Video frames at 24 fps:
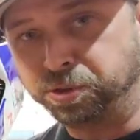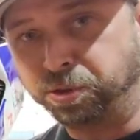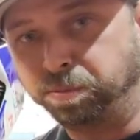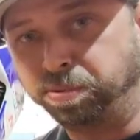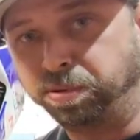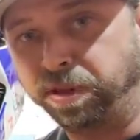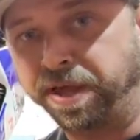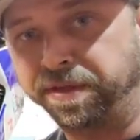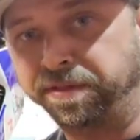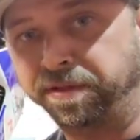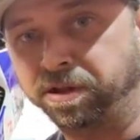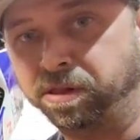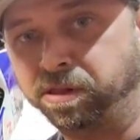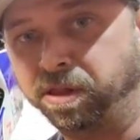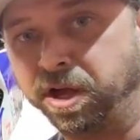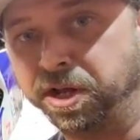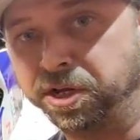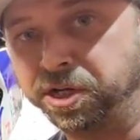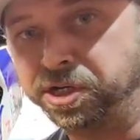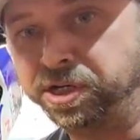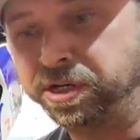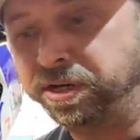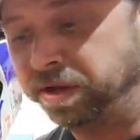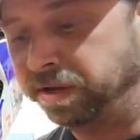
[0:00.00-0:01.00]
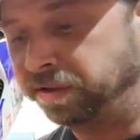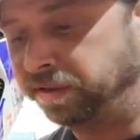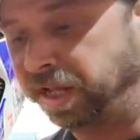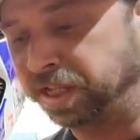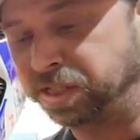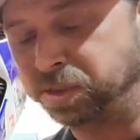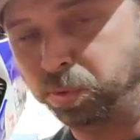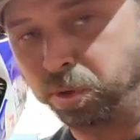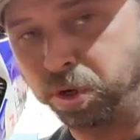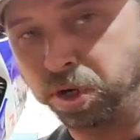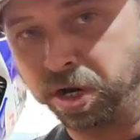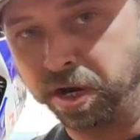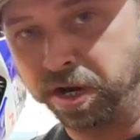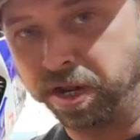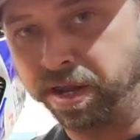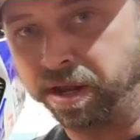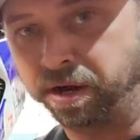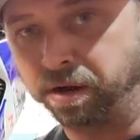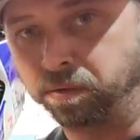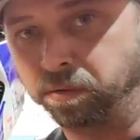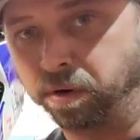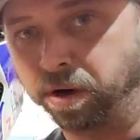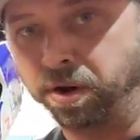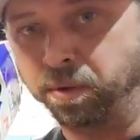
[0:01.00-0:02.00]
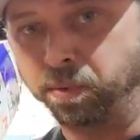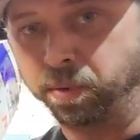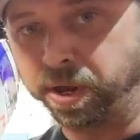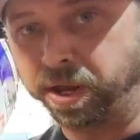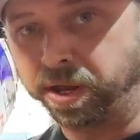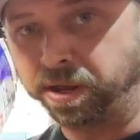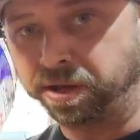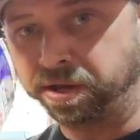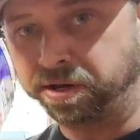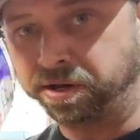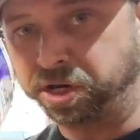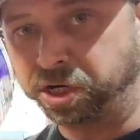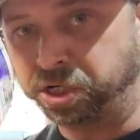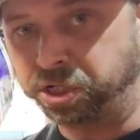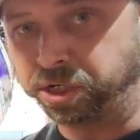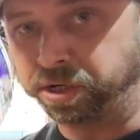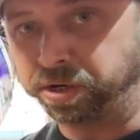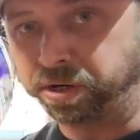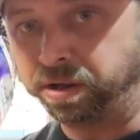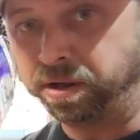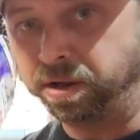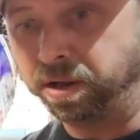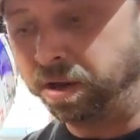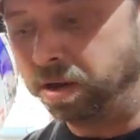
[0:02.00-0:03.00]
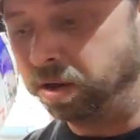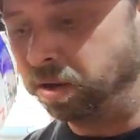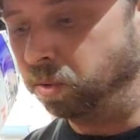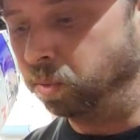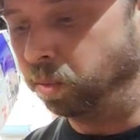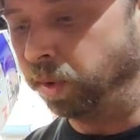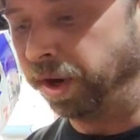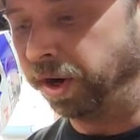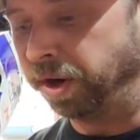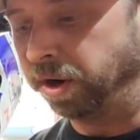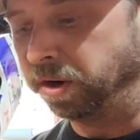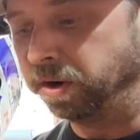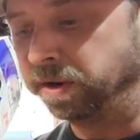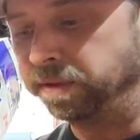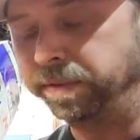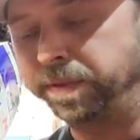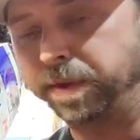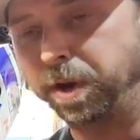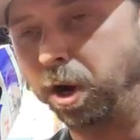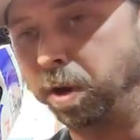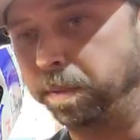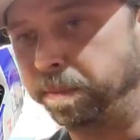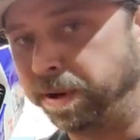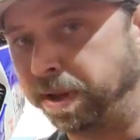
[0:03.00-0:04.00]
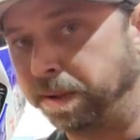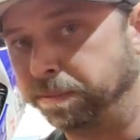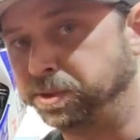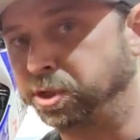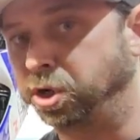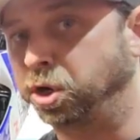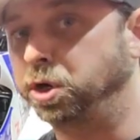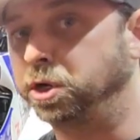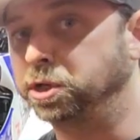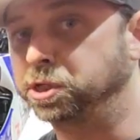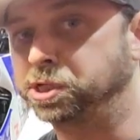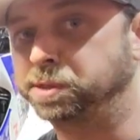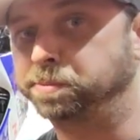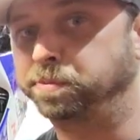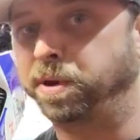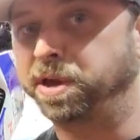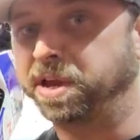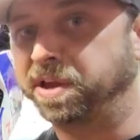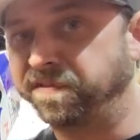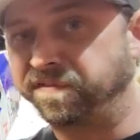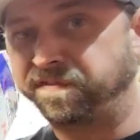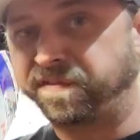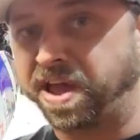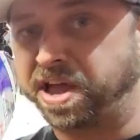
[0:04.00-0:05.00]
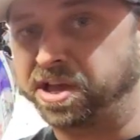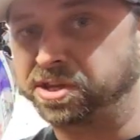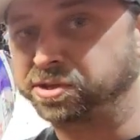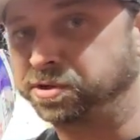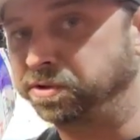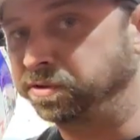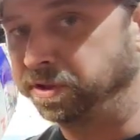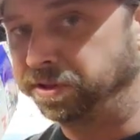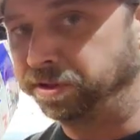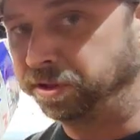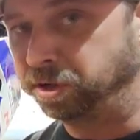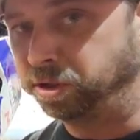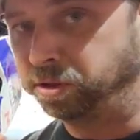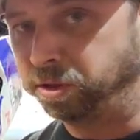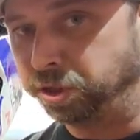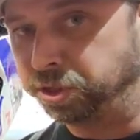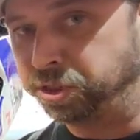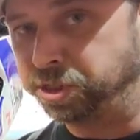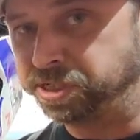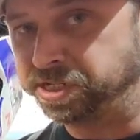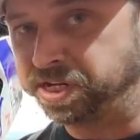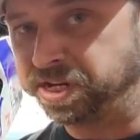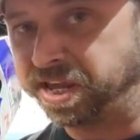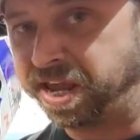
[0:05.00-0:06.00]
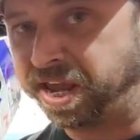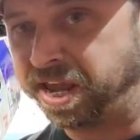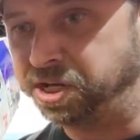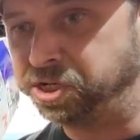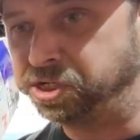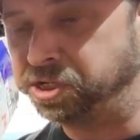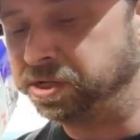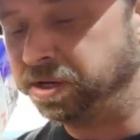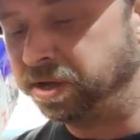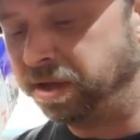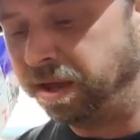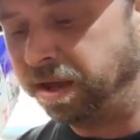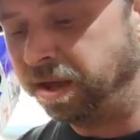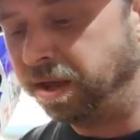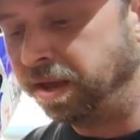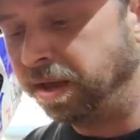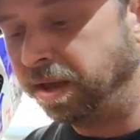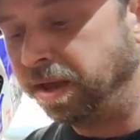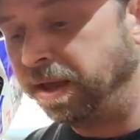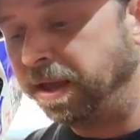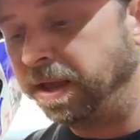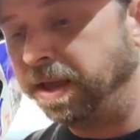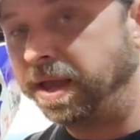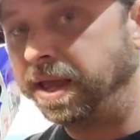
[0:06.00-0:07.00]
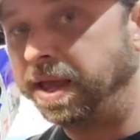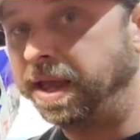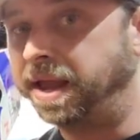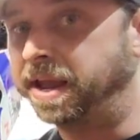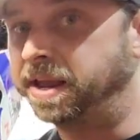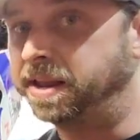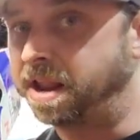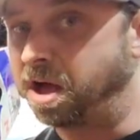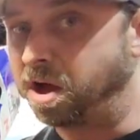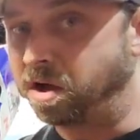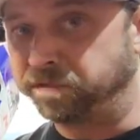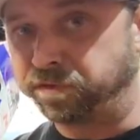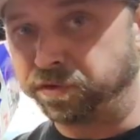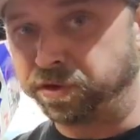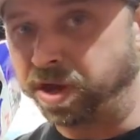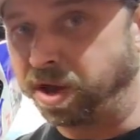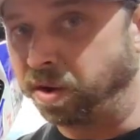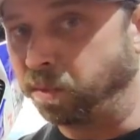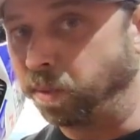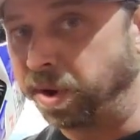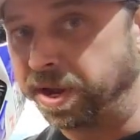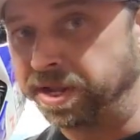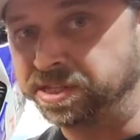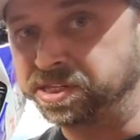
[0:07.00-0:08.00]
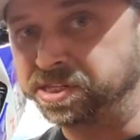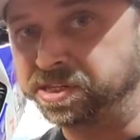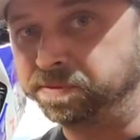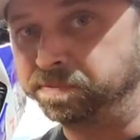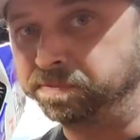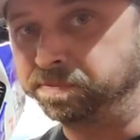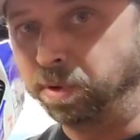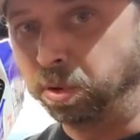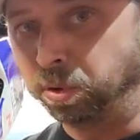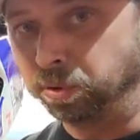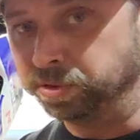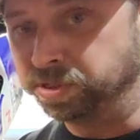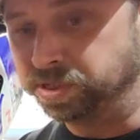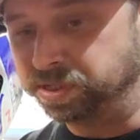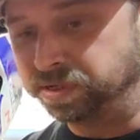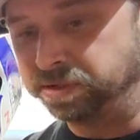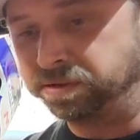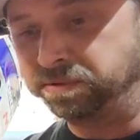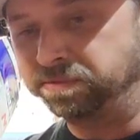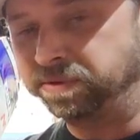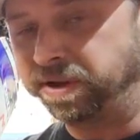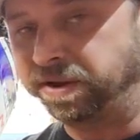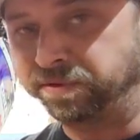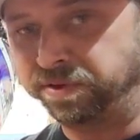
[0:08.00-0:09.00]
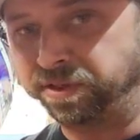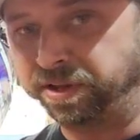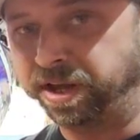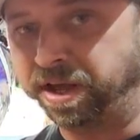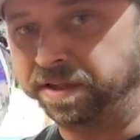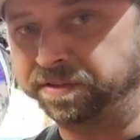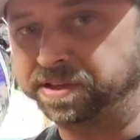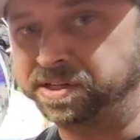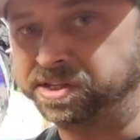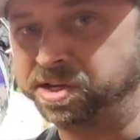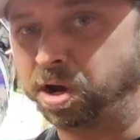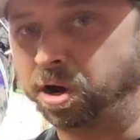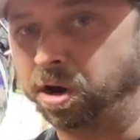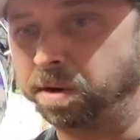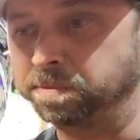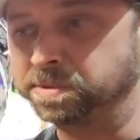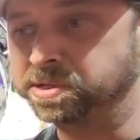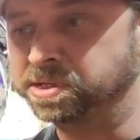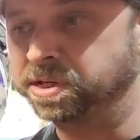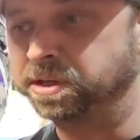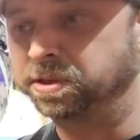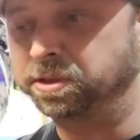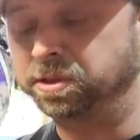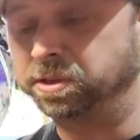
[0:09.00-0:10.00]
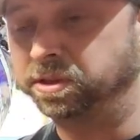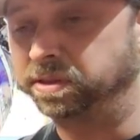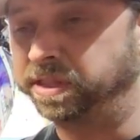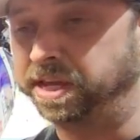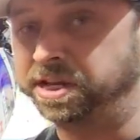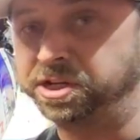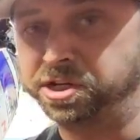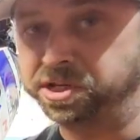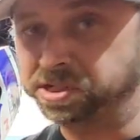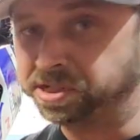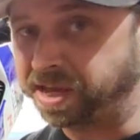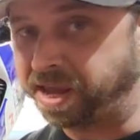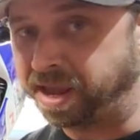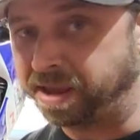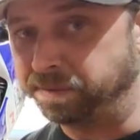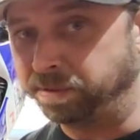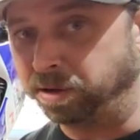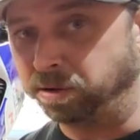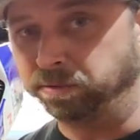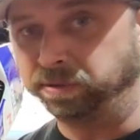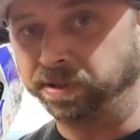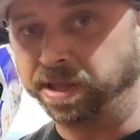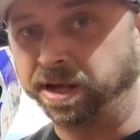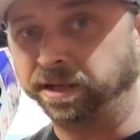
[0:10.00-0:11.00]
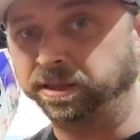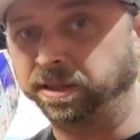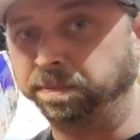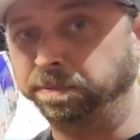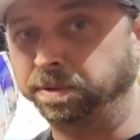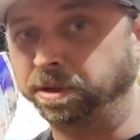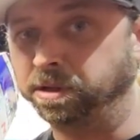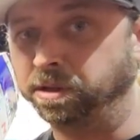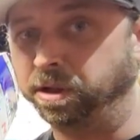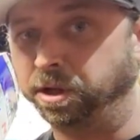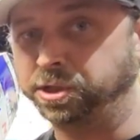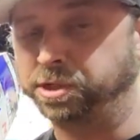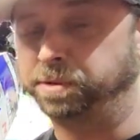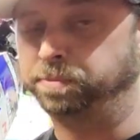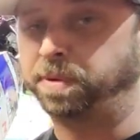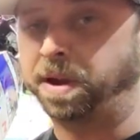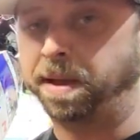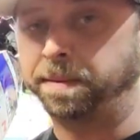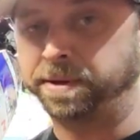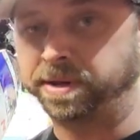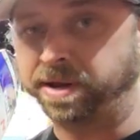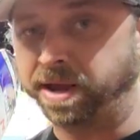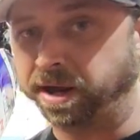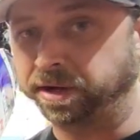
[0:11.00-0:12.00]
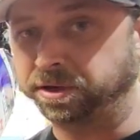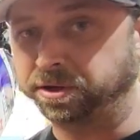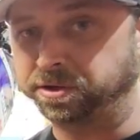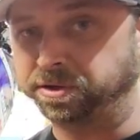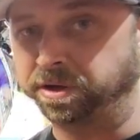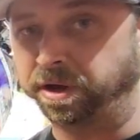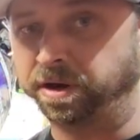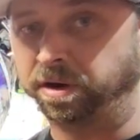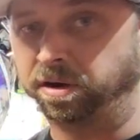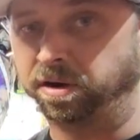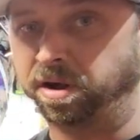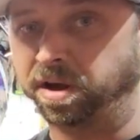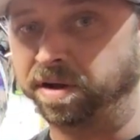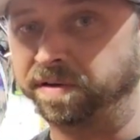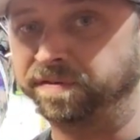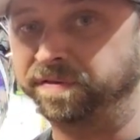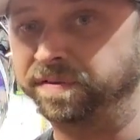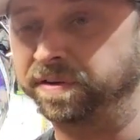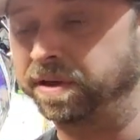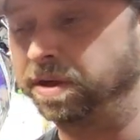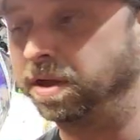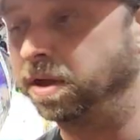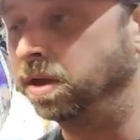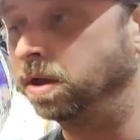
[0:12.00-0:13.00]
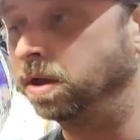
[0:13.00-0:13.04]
to apply the clutch. That's where you're going to get a runaway condition, where the RPMs are going to spike faster than the clutch is engaging. And now if you got weights and bolts and everything on these arms, they just came out and locked up the clutch and probably knocked your tire off.